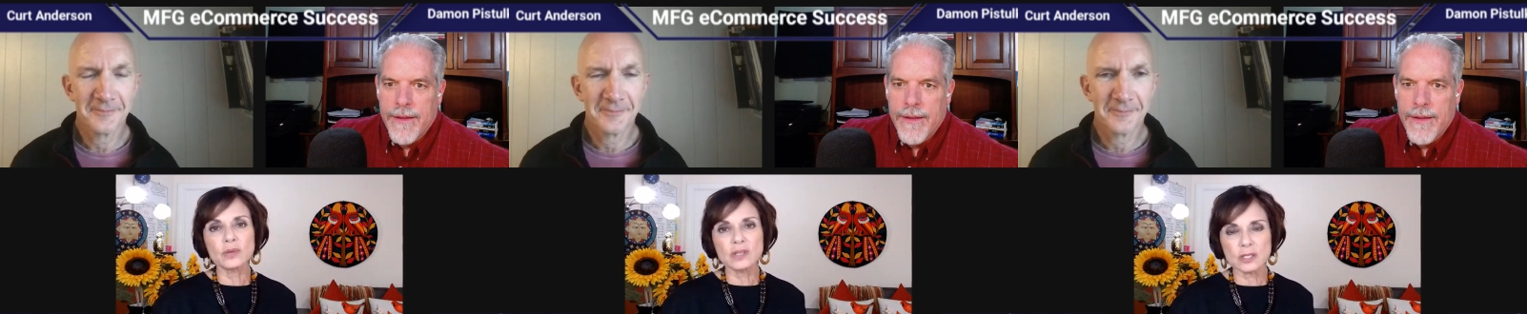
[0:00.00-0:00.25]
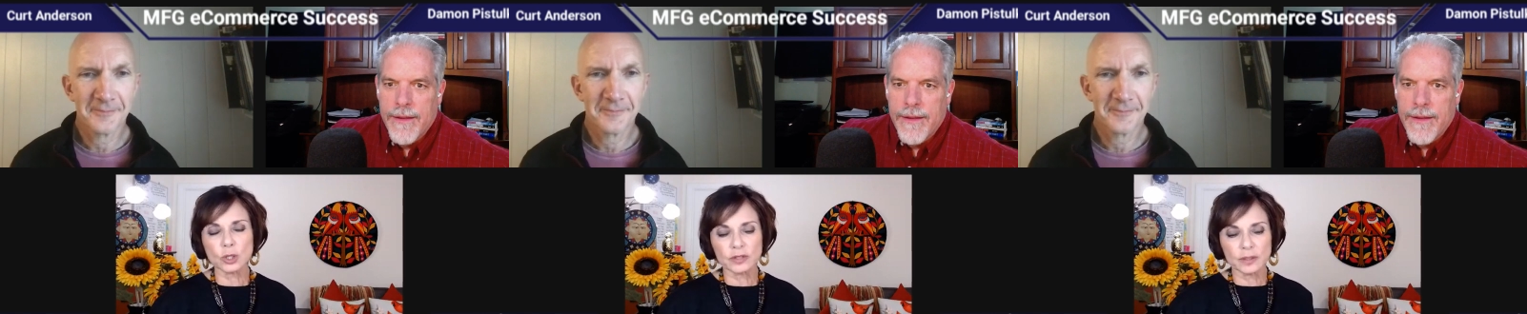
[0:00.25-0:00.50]

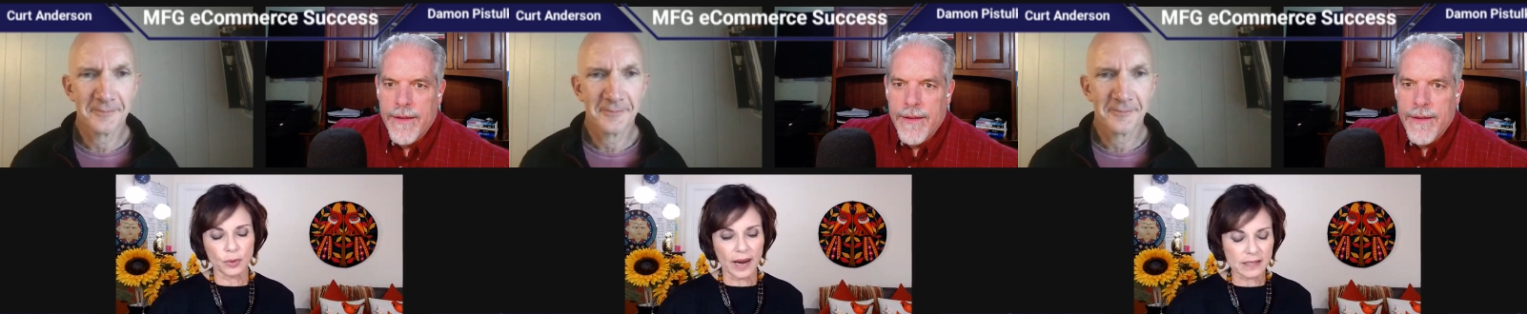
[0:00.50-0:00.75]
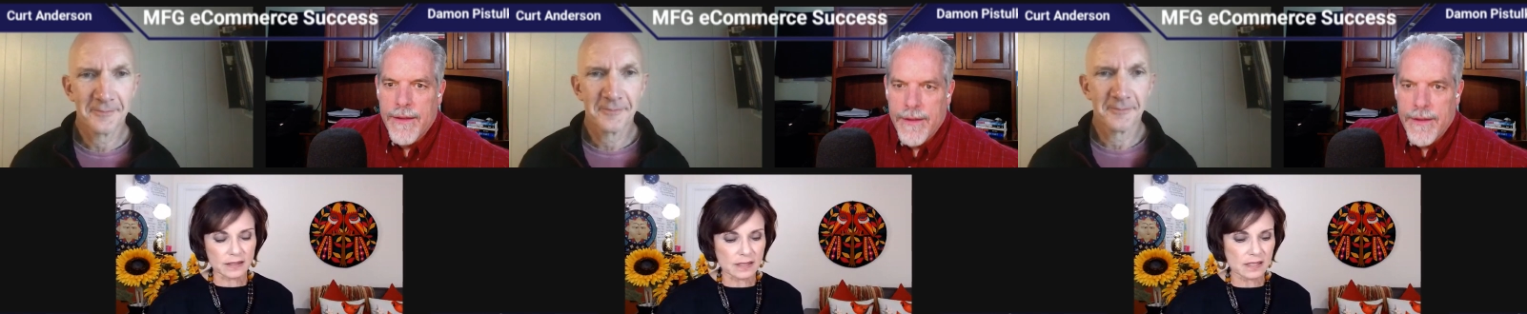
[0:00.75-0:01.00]
Speaker 1: consulting
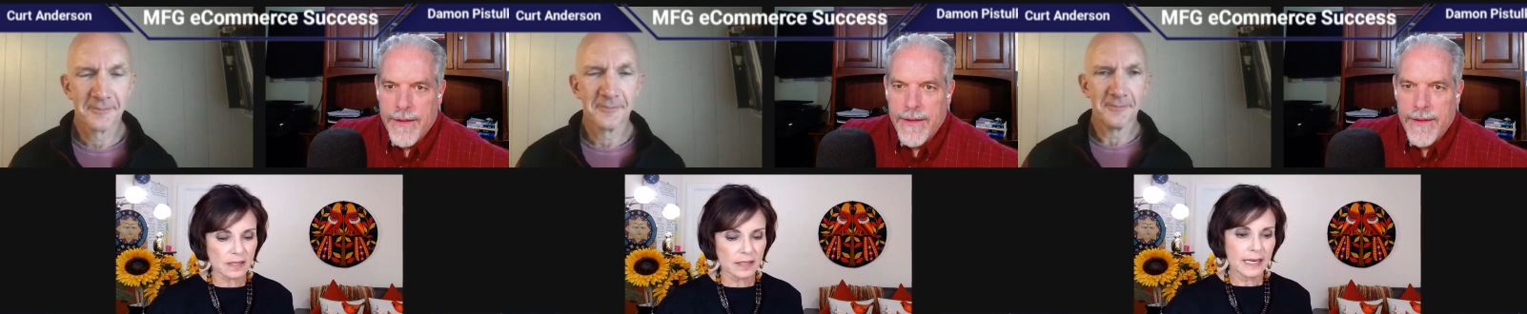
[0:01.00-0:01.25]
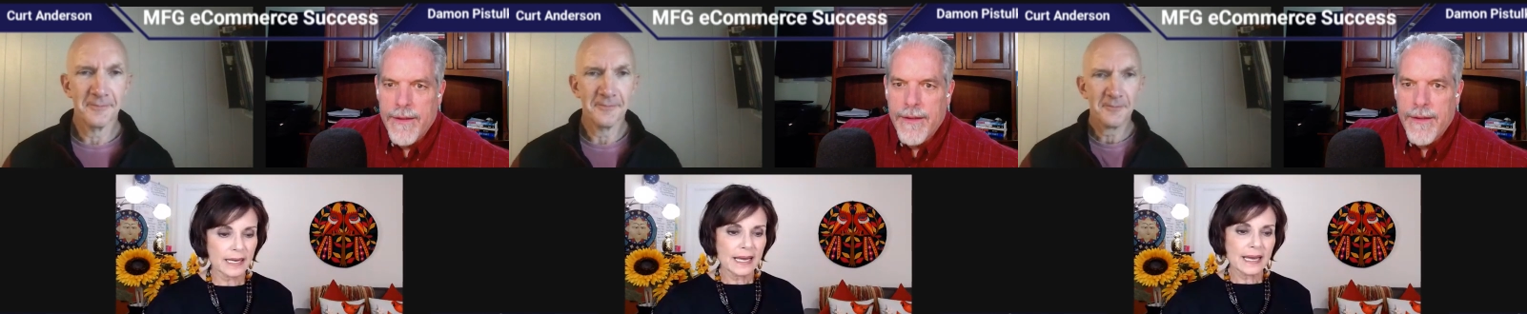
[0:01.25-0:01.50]
practice,
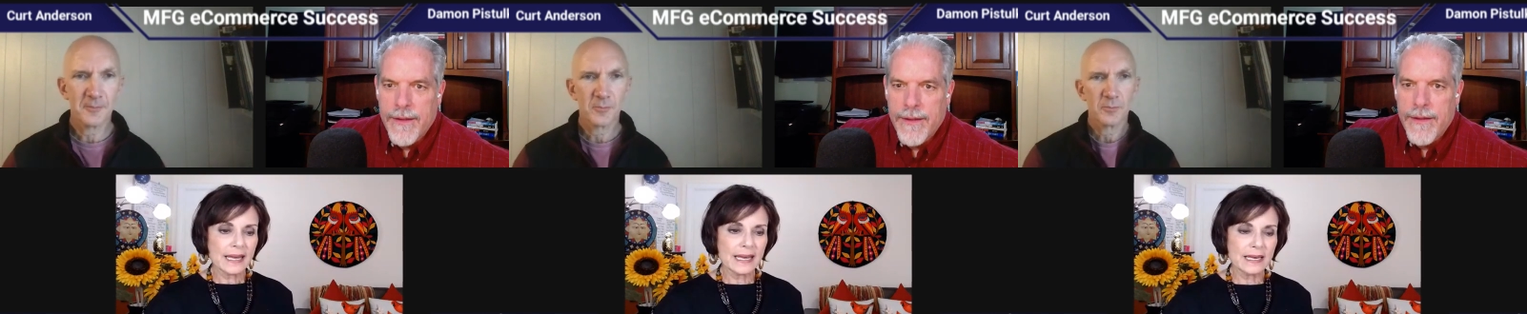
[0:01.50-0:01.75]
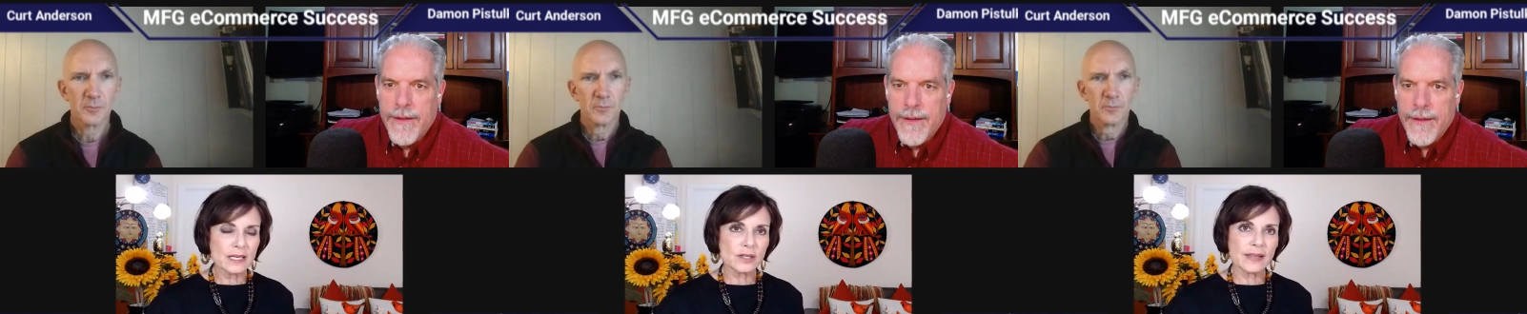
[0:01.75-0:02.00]
mm-hmm.
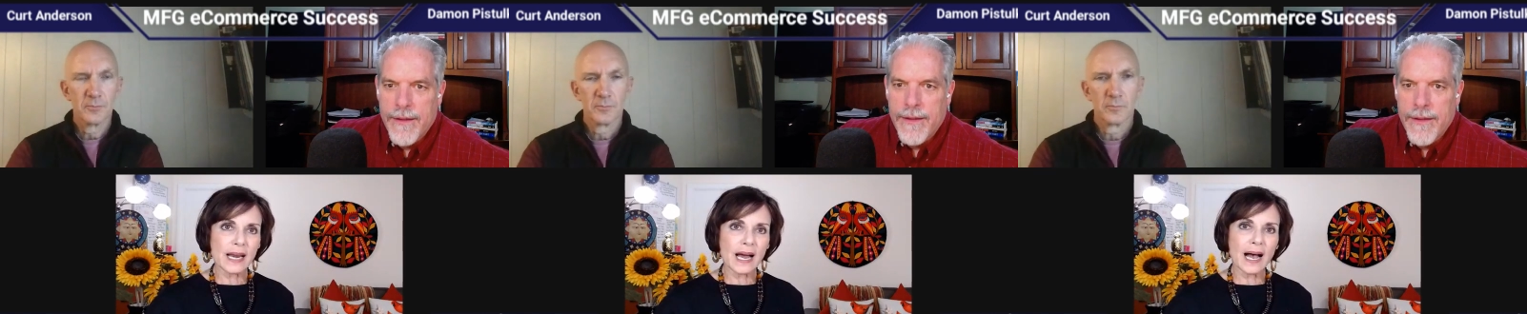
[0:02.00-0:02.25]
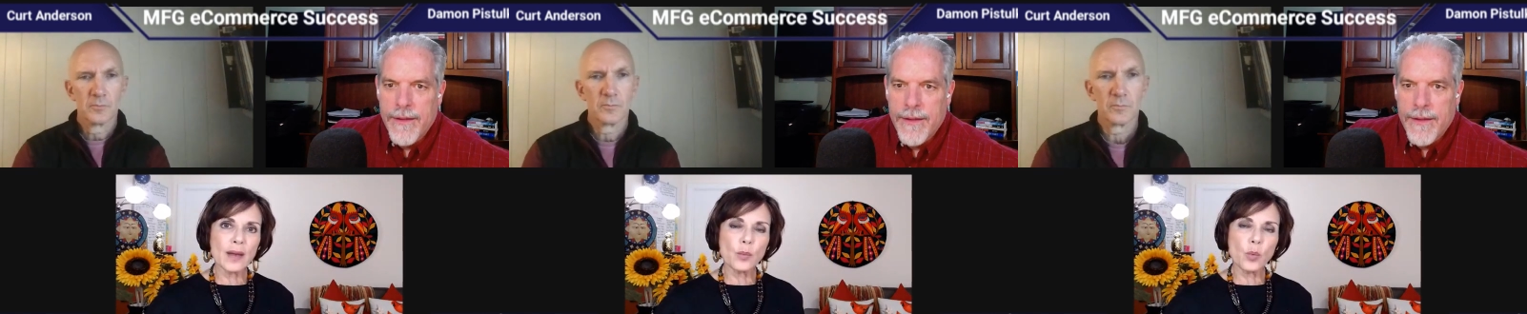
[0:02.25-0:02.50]
is that
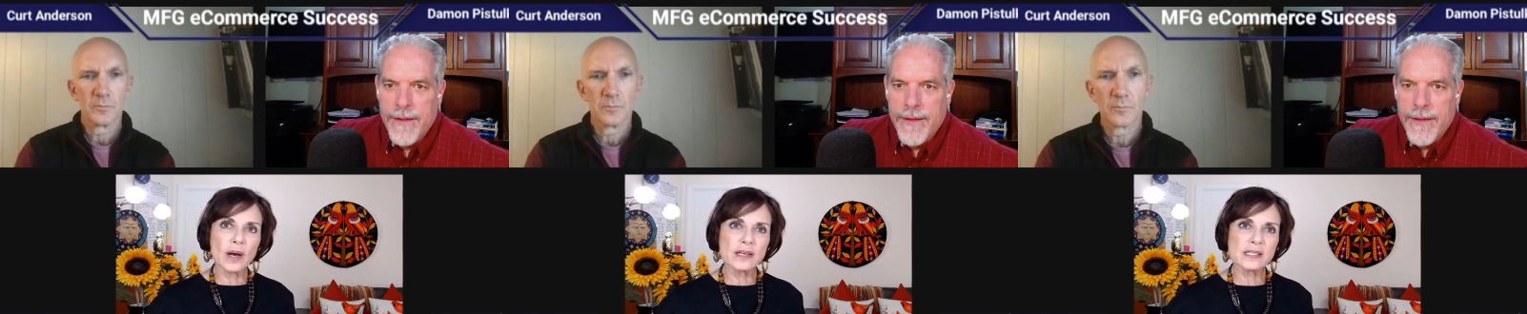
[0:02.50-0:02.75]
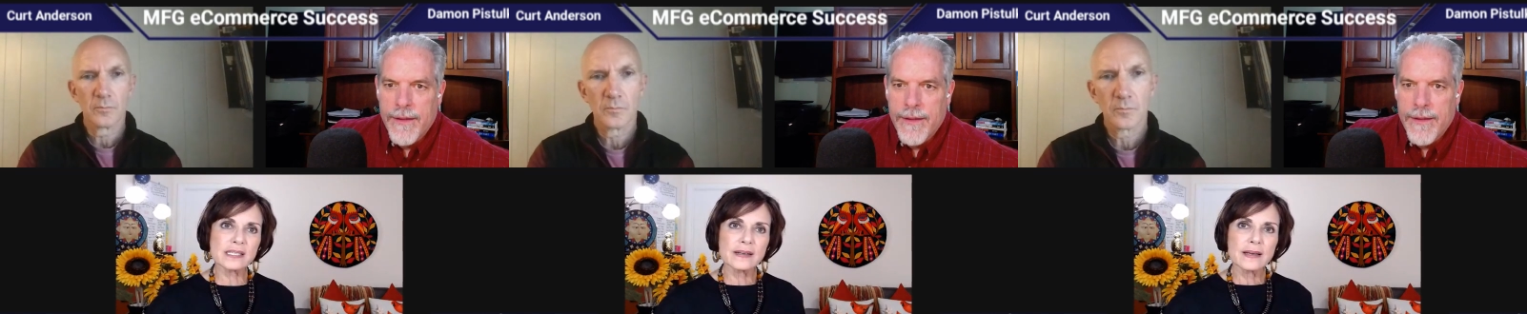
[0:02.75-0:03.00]
I was